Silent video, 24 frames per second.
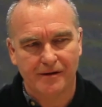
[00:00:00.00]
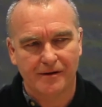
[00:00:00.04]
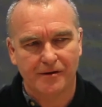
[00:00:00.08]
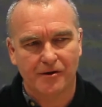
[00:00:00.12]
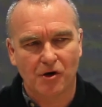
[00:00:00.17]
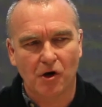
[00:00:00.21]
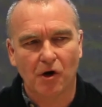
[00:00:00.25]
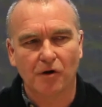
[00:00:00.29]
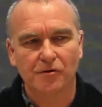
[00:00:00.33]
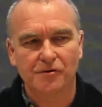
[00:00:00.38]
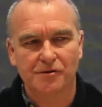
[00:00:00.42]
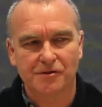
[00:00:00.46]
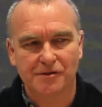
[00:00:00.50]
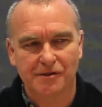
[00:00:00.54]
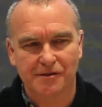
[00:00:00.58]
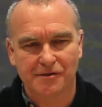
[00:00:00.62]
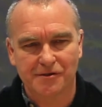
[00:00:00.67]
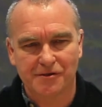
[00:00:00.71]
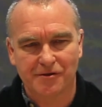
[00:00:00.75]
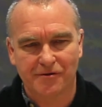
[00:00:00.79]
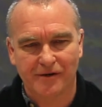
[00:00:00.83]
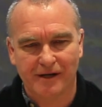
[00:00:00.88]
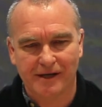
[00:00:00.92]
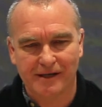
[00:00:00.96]

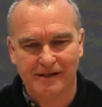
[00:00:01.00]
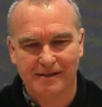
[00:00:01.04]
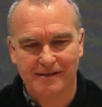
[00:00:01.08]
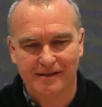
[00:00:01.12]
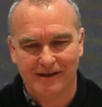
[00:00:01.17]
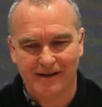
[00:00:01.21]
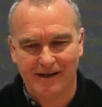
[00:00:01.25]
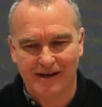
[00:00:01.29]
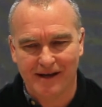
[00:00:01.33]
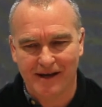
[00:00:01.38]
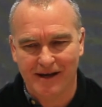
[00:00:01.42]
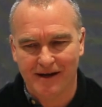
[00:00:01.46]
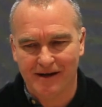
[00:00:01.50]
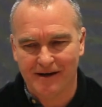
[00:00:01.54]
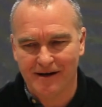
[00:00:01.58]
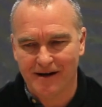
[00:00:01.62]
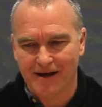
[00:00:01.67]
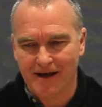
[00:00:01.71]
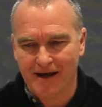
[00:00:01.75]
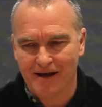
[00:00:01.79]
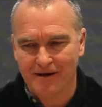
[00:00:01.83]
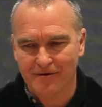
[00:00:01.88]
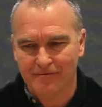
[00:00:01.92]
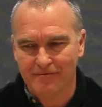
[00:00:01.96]
concentrate in
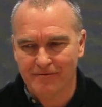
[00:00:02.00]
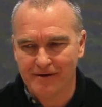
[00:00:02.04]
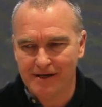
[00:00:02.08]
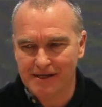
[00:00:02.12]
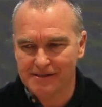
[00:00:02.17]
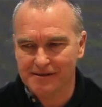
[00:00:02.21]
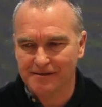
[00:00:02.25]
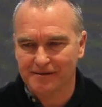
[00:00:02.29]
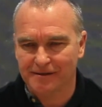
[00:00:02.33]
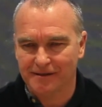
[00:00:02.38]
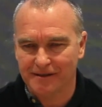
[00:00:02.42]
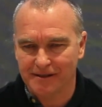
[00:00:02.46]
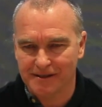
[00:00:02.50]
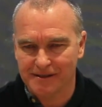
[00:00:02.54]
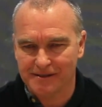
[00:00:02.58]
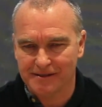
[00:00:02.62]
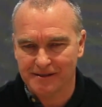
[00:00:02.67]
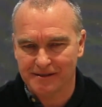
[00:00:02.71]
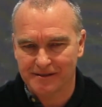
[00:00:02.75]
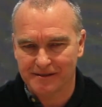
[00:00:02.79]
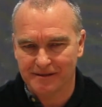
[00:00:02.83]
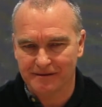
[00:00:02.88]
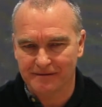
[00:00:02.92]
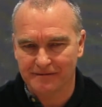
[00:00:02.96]
a regional
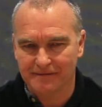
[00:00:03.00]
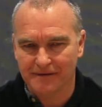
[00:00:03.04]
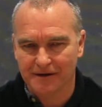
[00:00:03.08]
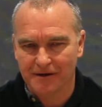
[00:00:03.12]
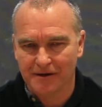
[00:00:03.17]
initiative